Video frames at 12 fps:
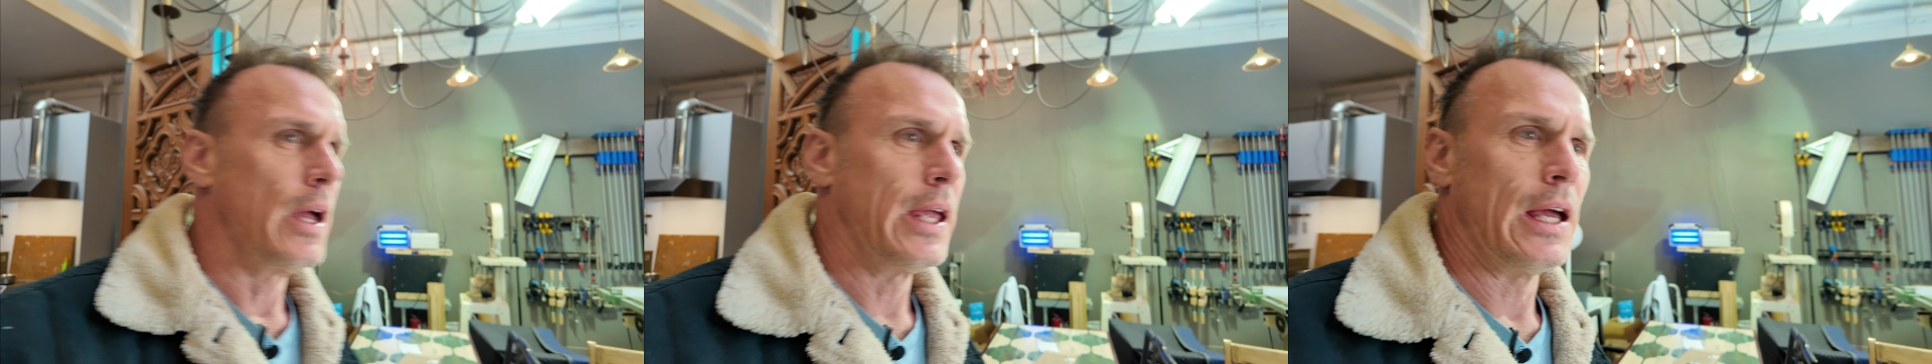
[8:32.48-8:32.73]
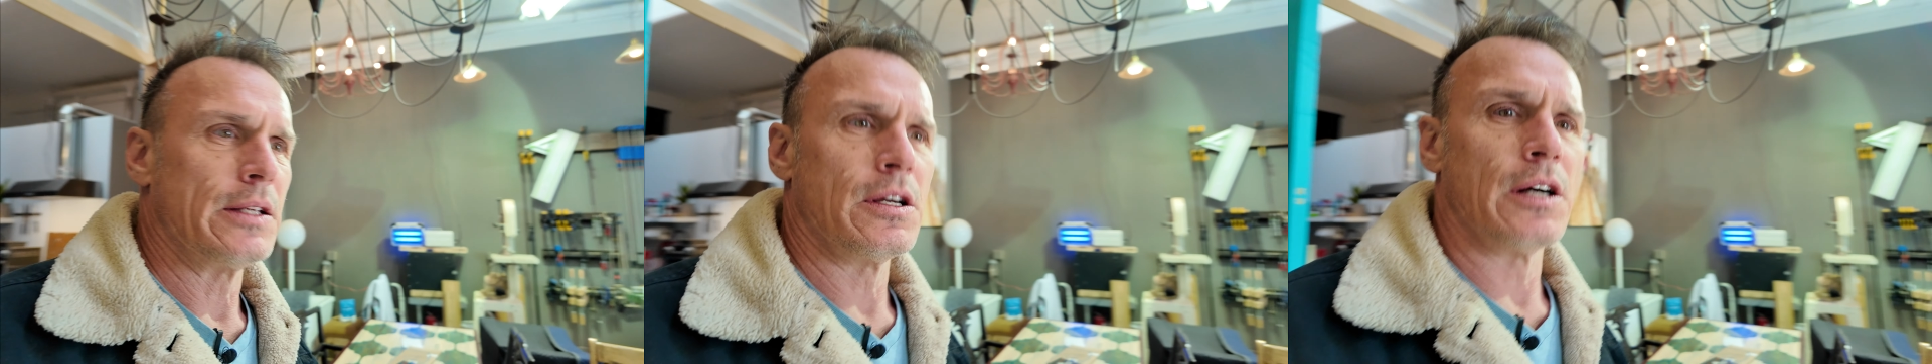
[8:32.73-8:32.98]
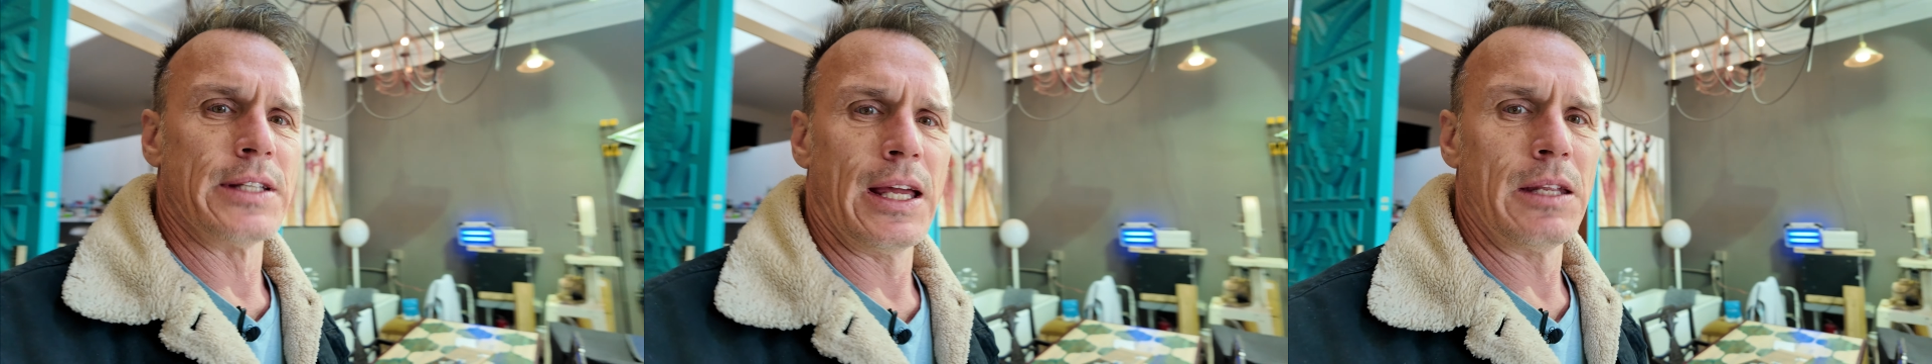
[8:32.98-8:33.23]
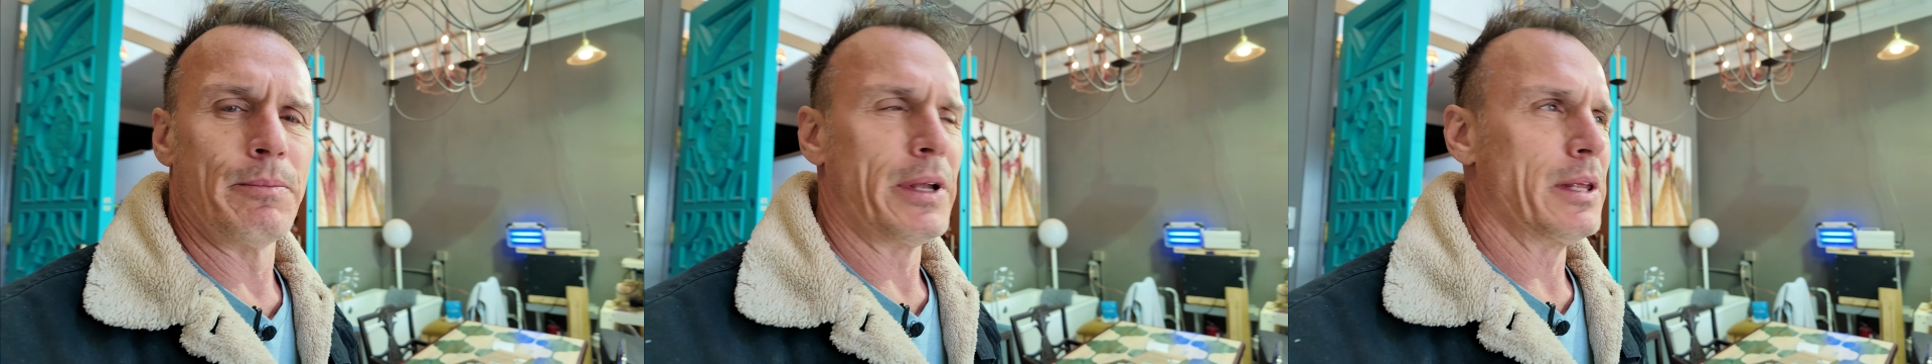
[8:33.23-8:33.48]
Can't talk to
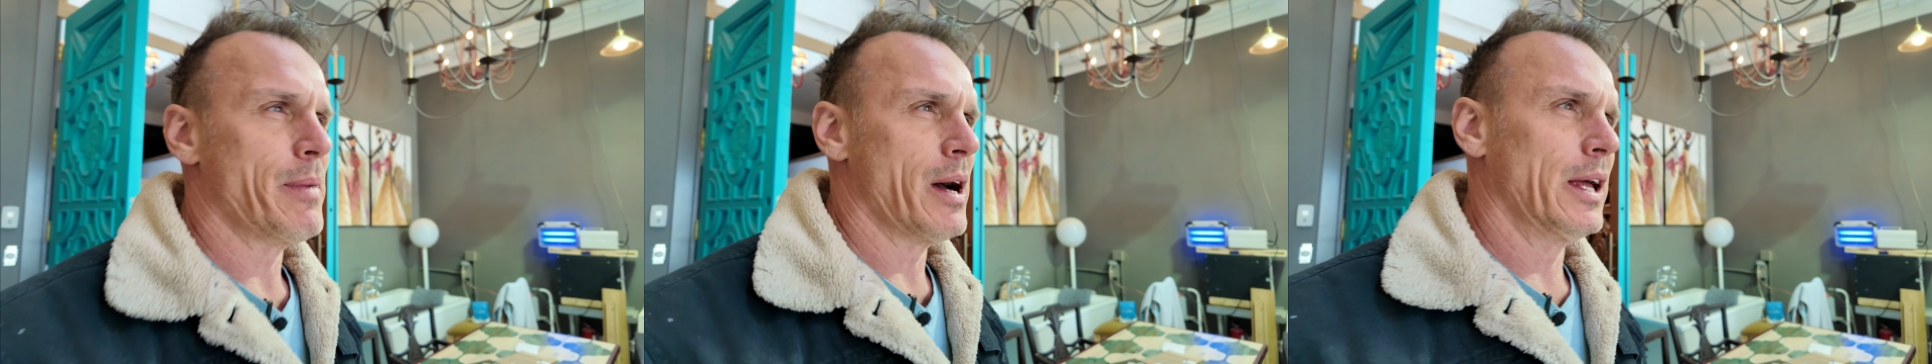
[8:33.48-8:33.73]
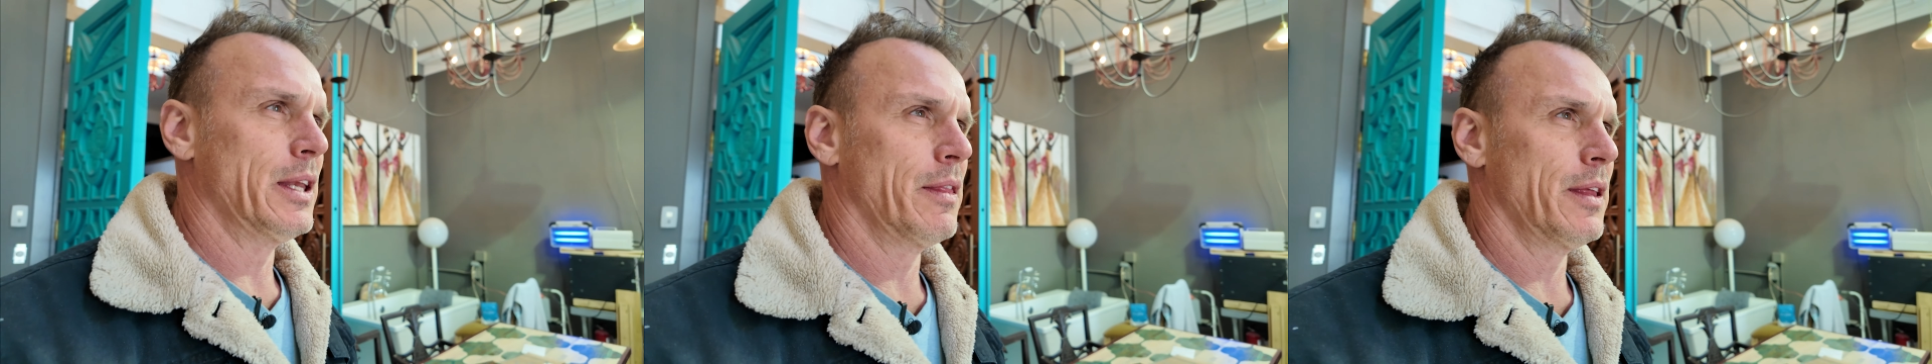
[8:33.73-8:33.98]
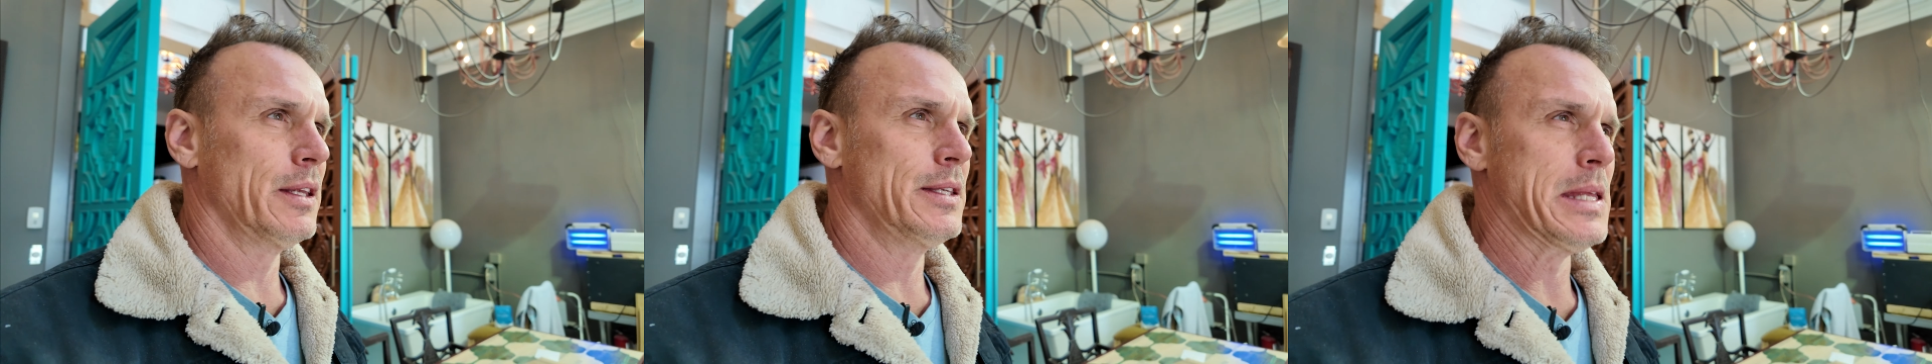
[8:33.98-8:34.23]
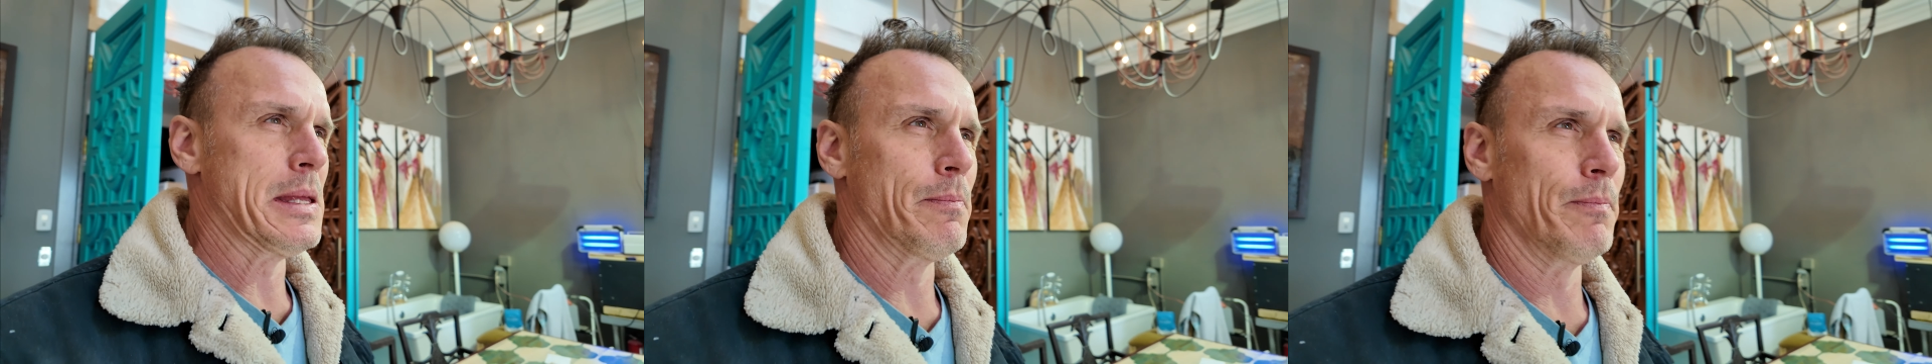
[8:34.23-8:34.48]
anybody about anything
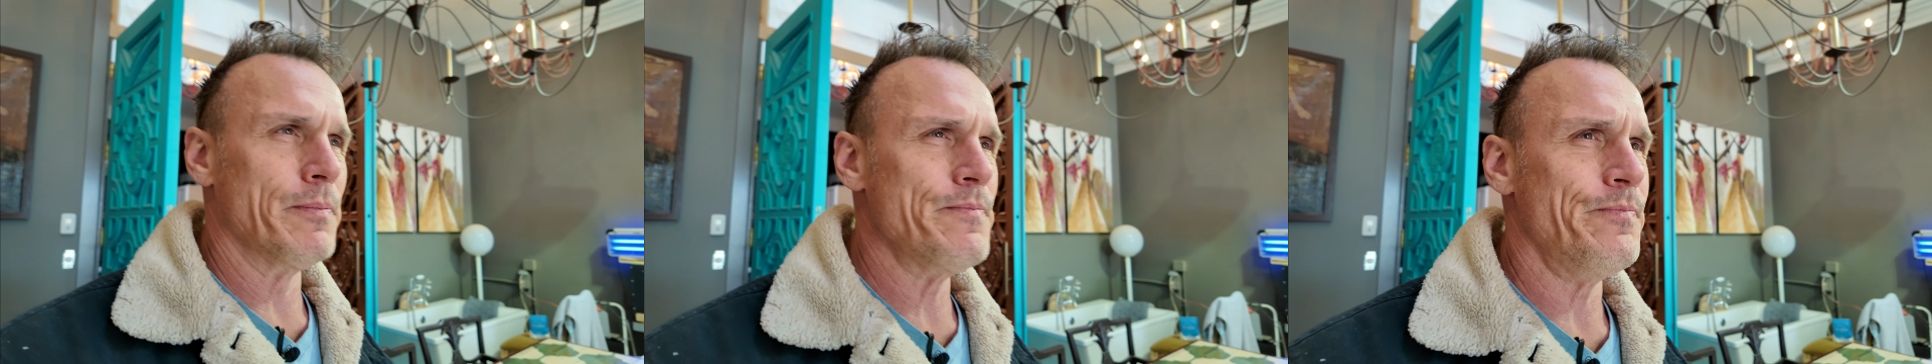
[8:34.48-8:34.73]
deep.